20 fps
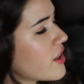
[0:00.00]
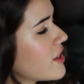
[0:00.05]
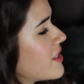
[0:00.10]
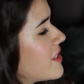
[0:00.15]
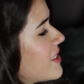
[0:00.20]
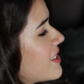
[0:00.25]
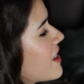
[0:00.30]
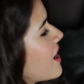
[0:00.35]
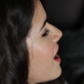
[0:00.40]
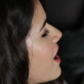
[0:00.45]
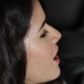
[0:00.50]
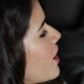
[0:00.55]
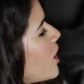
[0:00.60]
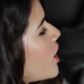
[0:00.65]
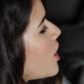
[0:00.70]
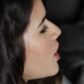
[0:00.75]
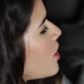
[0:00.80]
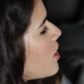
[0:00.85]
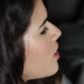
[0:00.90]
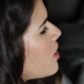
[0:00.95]
this.
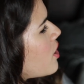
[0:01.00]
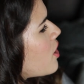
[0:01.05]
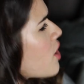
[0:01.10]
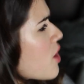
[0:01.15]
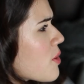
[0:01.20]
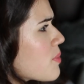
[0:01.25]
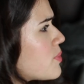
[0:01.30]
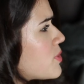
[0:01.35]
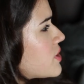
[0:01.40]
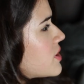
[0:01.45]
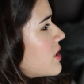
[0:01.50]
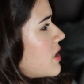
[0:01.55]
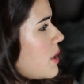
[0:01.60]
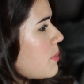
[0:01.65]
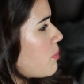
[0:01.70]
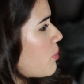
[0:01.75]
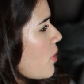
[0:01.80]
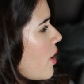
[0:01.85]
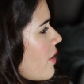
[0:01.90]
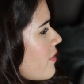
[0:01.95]
Herbes
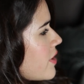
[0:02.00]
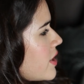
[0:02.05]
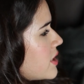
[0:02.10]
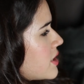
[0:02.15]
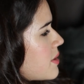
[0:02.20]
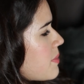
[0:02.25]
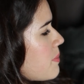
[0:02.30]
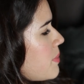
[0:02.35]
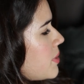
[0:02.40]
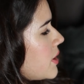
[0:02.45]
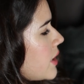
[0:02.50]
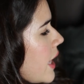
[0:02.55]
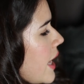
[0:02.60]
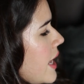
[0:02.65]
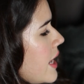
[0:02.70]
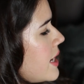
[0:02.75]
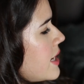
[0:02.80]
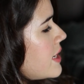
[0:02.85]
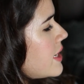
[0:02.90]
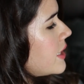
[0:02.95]
de Provence
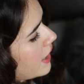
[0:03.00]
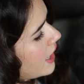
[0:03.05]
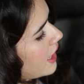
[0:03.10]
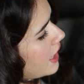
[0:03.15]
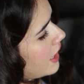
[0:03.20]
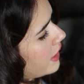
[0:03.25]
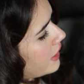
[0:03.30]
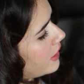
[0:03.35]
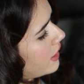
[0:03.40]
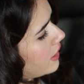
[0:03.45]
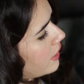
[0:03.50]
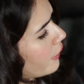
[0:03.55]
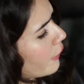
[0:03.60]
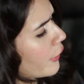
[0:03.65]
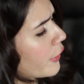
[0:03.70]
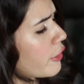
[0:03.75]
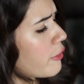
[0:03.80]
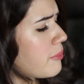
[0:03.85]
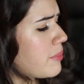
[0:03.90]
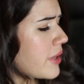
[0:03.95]
blend, a
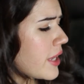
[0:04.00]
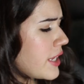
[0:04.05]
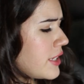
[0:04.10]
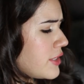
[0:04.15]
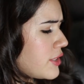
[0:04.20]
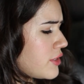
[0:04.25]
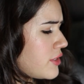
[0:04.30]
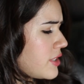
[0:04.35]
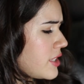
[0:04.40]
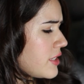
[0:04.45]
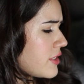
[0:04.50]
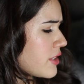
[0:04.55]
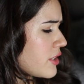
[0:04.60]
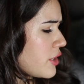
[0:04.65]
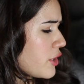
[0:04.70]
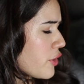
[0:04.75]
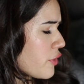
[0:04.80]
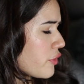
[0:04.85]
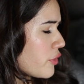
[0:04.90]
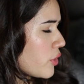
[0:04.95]
herb blend to
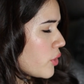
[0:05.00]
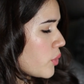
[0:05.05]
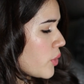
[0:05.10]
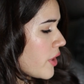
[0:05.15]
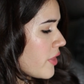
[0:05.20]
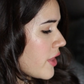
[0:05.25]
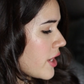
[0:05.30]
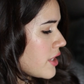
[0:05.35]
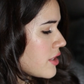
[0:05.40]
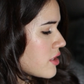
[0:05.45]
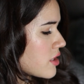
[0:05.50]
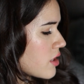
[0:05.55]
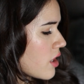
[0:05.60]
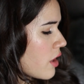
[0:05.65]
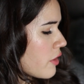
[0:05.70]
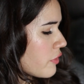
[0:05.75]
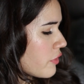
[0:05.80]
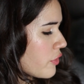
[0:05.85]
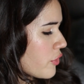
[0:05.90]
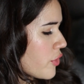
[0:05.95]
season your food with, and it's
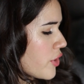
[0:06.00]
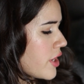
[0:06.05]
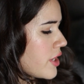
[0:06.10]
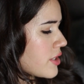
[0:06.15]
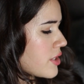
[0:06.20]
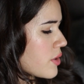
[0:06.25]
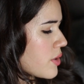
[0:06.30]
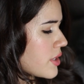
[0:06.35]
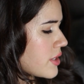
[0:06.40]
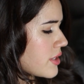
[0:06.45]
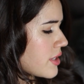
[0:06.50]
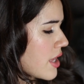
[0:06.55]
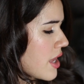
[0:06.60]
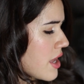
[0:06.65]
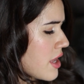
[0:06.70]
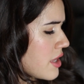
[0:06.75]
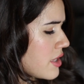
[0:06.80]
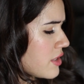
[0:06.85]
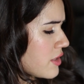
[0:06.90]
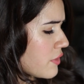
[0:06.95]
salt free. So it
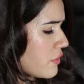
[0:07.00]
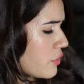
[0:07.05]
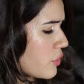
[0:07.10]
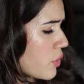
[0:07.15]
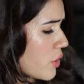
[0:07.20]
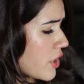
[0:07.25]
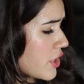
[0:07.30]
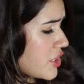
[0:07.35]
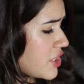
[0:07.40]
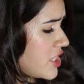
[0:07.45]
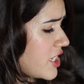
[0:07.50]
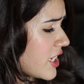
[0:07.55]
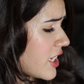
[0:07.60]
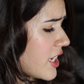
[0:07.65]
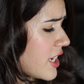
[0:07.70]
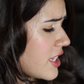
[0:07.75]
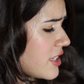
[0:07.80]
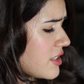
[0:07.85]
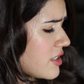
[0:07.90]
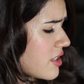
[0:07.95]
says for
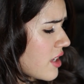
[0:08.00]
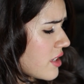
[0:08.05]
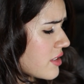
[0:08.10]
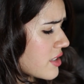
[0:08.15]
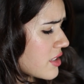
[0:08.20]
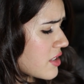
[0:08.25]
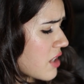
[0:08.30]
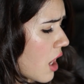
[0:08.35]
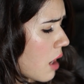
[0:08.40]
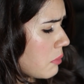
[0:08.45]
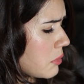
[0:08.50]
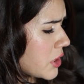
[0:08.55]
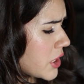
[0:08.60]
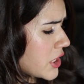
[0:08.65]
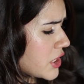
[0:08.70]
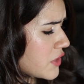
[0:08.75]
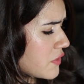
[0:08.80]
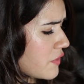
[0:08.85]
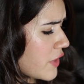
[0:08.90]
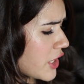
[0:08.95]
chicken, sauces,
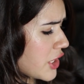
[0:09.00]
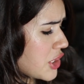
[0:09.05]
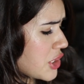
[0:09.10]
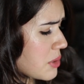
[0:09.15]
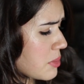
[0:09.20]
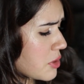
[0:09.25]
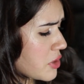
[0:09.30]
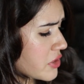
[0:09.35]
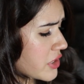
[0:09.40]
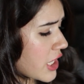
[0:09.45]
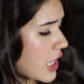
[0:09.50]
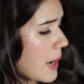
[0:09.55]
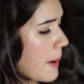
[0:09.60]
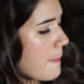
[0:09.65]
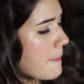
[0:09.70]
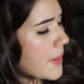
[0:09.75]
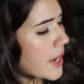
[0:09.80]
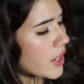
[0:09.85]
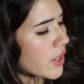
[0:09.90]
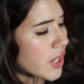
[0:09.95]
omelets, vegetables,
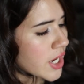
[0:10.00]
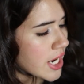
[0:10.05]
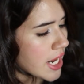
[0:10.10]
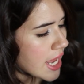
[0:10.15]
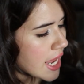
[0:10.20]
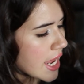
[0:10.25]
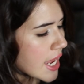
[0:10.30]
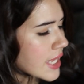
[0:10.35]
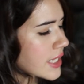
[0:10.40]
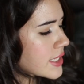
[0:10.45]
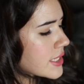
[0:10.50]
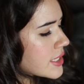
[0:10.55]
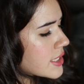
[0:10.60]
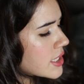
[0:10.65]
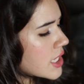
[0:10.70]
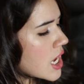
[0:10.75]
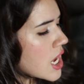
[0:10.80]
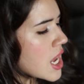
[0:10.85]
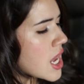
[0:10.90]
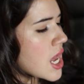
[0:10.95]
and
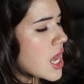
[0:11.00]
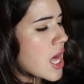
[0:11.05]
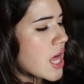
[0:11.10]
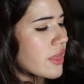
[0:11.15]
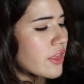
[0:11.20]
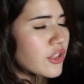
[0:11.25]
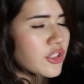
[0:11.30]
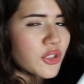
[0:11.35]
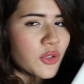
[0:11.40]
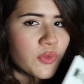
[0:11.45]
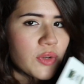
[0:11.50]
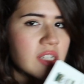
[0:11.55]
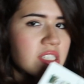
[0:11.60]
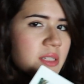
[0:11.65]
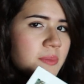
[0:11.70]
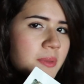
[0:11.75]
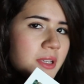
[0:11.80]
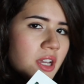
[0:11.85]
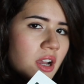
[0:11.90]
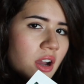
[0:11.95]
marinades. There's a
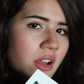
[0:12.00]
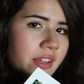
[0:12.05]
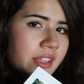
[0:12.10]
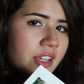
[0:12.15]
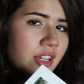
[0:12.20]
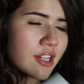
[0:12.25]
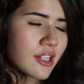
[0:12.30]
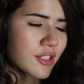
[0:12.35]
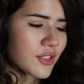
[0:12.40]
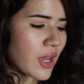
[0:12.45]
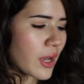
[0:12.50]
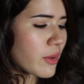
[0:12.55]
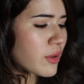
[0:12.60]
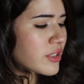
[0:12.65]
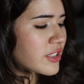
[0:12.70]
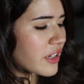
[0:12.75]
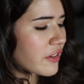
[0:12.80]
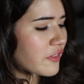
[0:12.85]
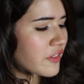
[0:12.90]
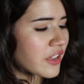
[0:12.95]
recipe on here, so I
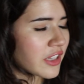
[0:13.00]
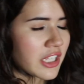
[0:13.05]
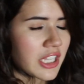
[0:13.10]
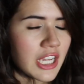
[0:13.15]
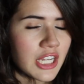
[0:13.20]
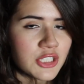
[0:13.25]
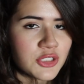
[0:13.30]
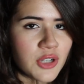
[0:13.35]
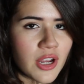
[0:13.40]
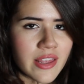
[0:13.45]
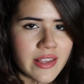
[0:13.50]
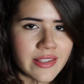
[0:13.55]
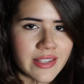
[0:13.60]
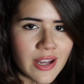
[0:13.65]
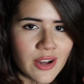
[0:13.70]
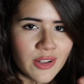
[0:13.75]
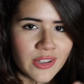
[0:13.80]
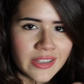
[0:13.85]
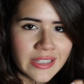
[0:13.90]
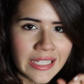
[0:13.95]
will definitely try this
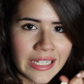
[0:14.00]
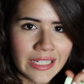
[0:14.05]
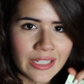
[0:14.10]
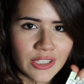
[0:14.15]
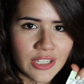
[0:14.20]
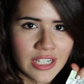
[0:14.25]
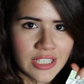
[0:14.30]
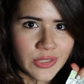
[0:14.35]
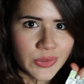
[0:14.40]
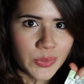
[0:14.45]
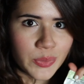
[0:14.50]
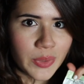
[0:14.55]
out later as